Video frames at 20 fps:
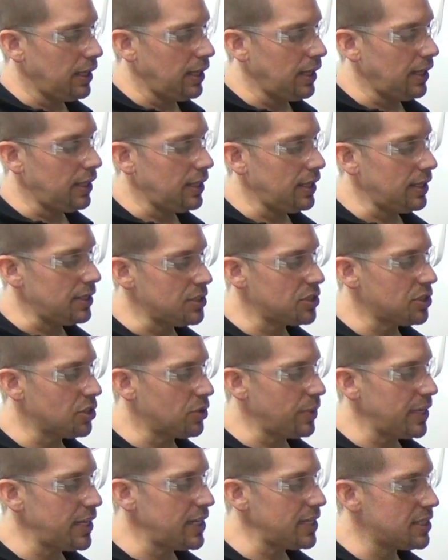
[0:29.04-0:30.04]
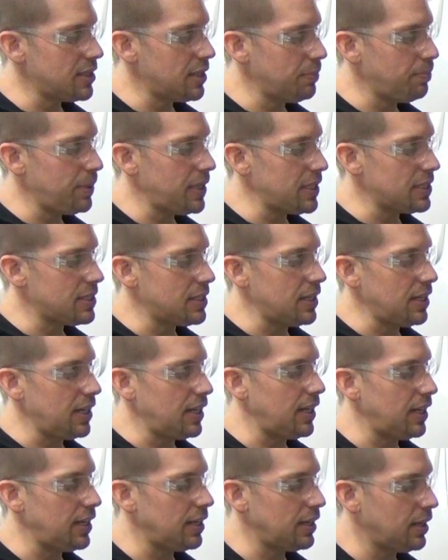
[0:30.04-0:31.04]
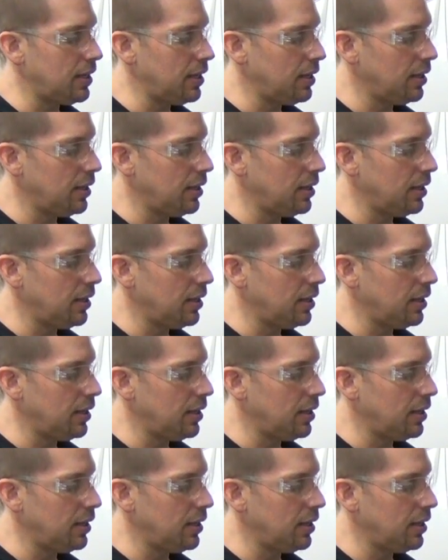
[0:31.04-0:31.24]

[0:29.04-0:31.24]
and then squeeze the piston in